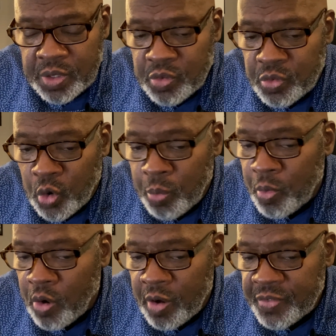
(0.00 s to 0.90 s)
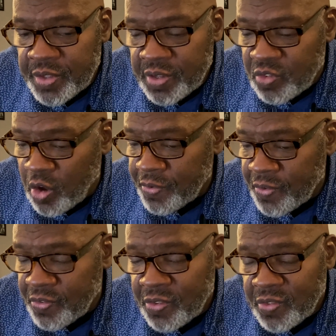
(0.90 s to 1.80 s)
No more of these
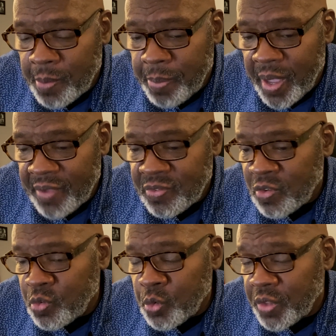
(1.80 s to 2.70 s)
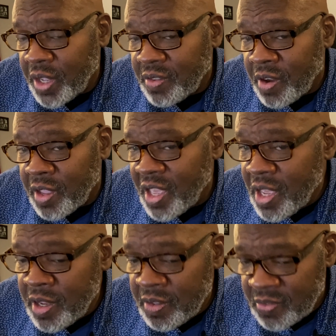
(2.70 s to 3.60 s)
narcissistic pastors who think they're
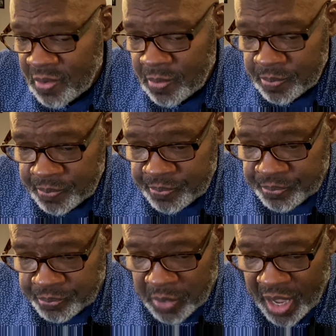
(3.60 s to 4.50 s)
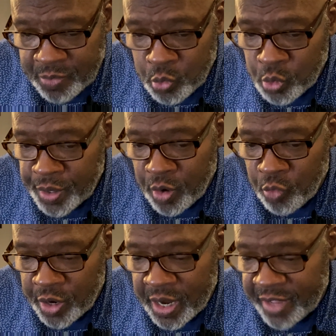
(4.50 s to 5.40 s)
kings and ruling
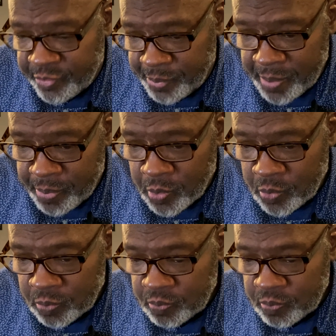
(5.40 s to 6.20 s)
over God's people.